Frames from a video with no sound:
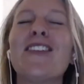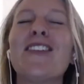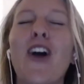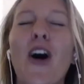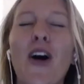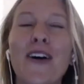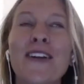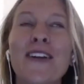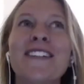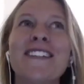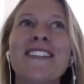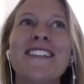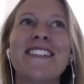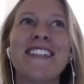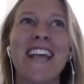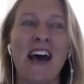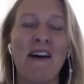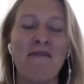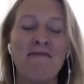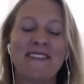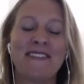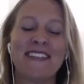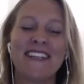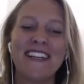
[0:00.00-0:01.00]

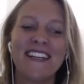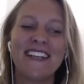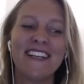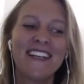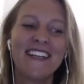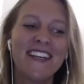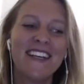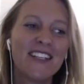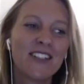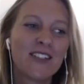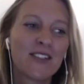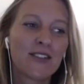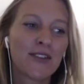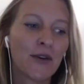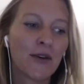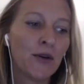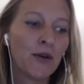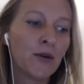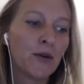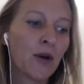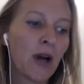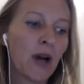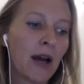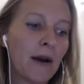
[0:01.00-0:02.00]
concept
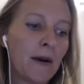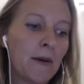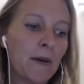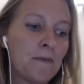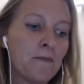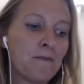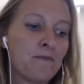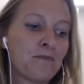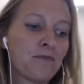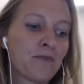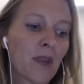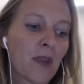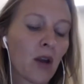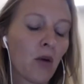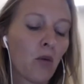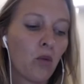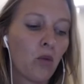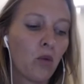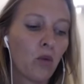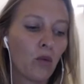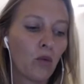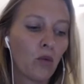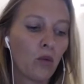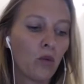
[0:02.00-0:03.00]
so um
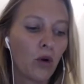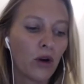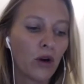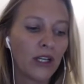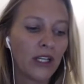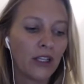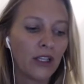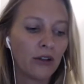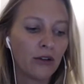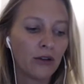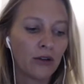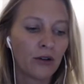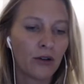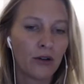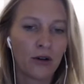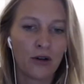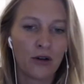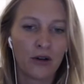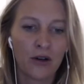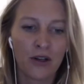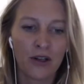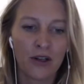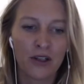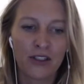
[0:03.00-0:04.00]
what are
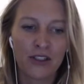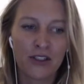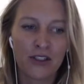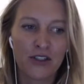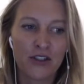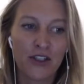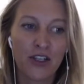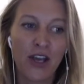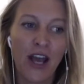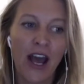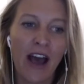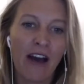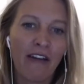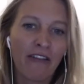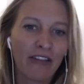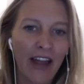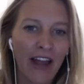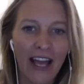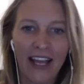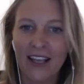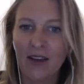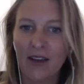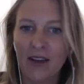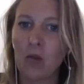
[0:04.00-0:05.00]
your do you have
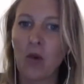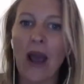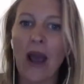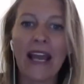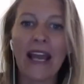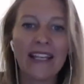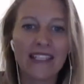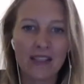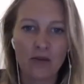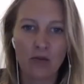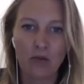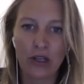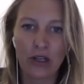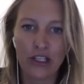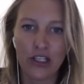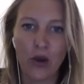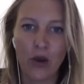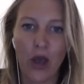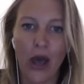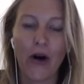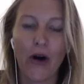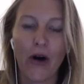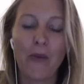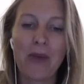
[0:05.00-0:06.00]
like ways in which you
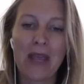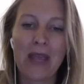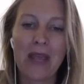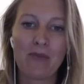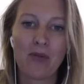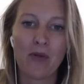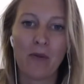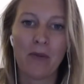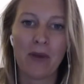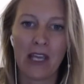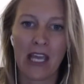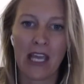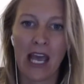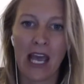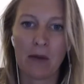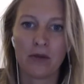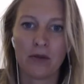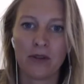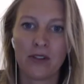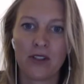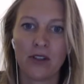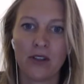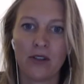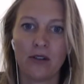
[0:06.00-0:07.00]
help people be
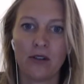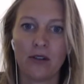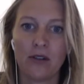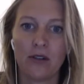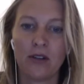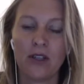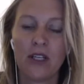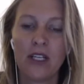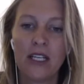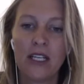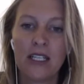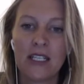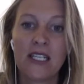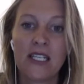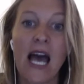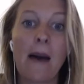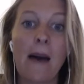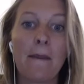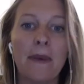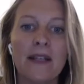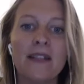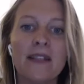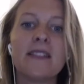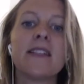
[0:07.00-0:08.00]
able to
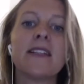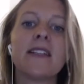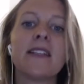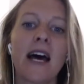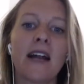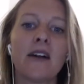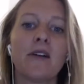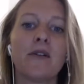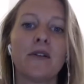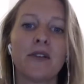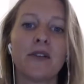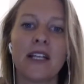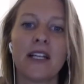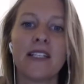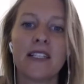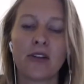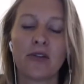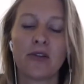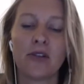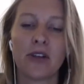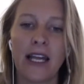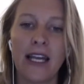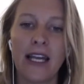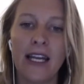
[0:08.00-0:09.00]
tap into that
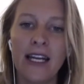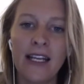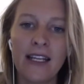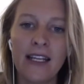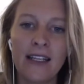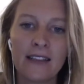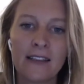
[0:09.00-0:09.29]
authentic relating